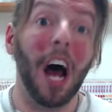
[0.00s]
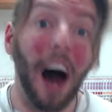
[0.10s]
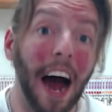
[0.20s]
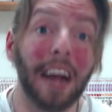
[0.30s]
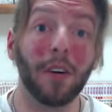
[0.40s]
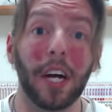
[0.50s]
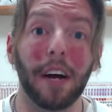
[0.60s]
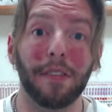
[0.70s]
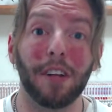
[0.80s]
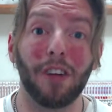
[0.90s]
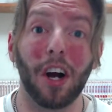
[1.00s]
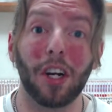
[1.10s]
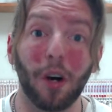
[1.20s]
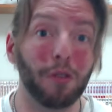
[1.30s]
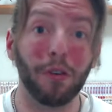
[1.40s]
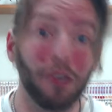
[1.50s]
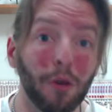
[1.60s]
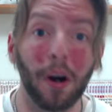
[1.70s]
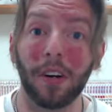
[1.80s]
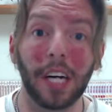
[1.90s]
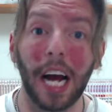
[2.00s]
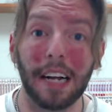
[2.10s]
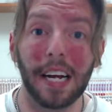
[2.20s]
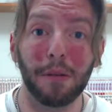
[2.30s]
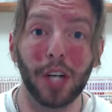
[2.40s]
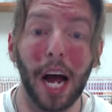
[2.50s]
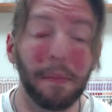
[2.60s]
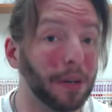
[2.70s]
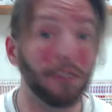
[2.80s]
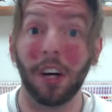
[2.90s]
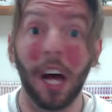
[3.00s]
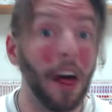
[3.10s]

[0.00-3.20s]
I don't care if this arc goes for 200 goddamn chapters.